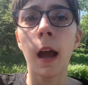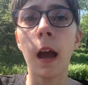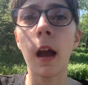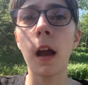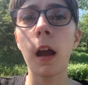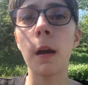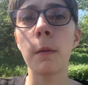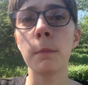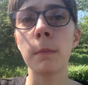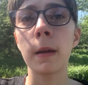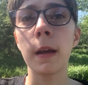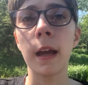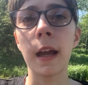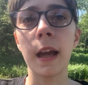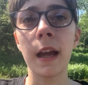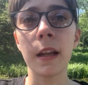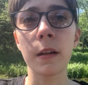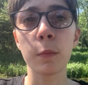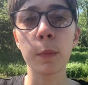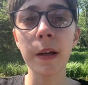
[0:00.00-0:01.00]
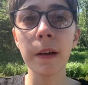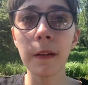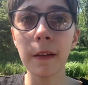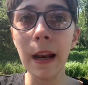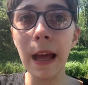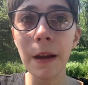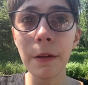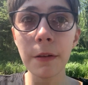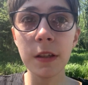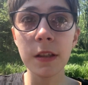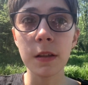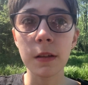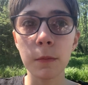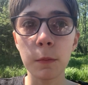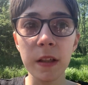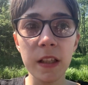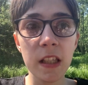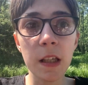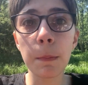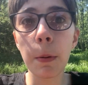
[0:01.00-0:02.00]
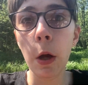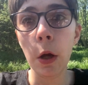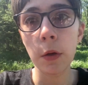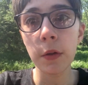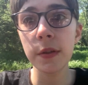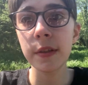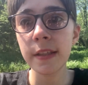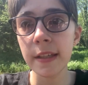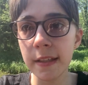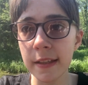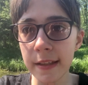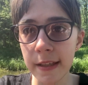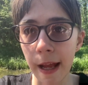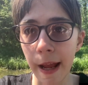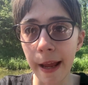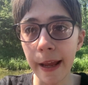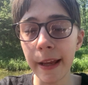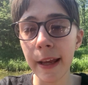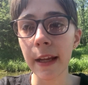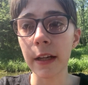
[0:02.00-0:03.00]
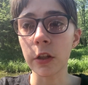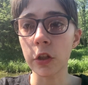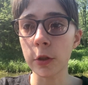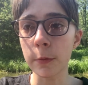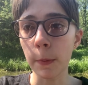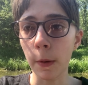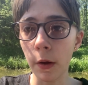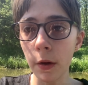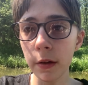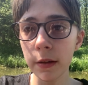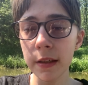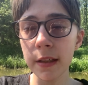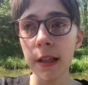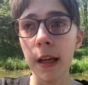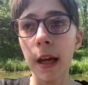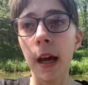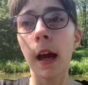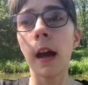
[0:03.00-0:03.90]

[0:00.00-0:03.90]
And we're supposed to stay in a spot